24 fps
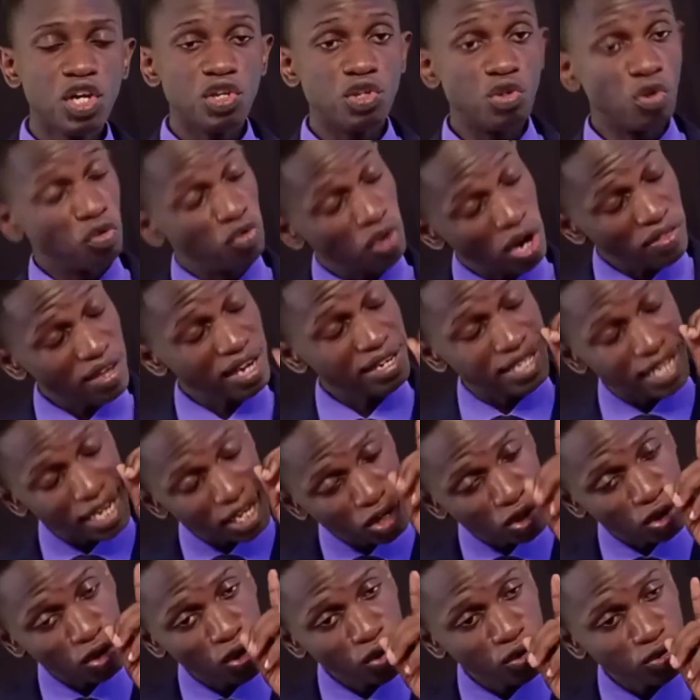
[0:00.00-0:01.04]
You'd rather
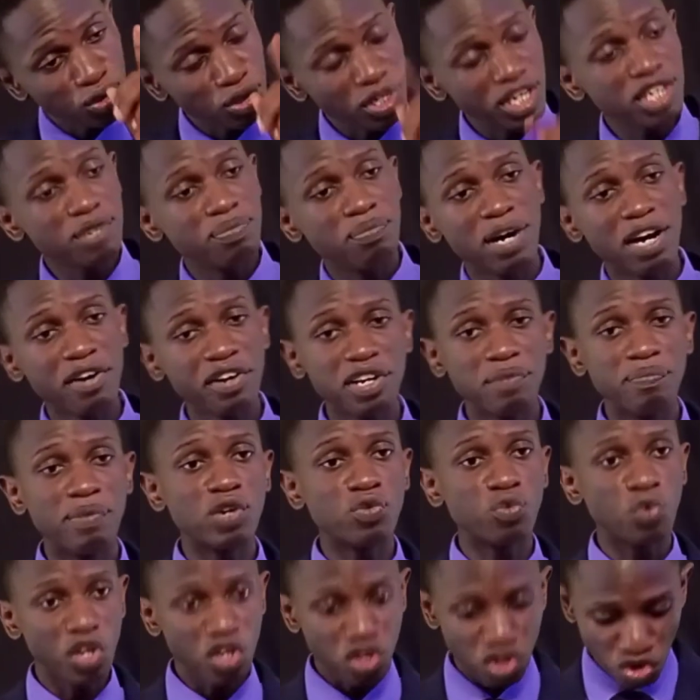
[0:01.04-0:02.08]
take long to get married,
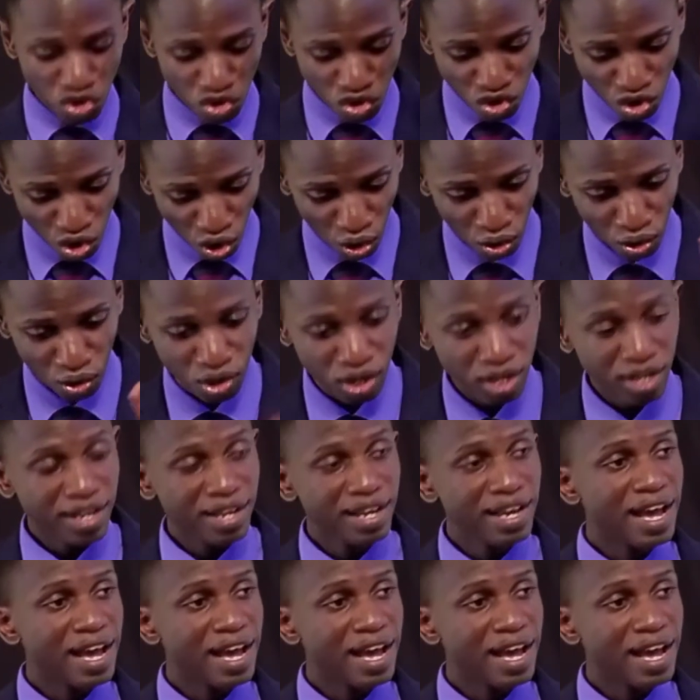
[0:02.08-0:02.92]
but when you know,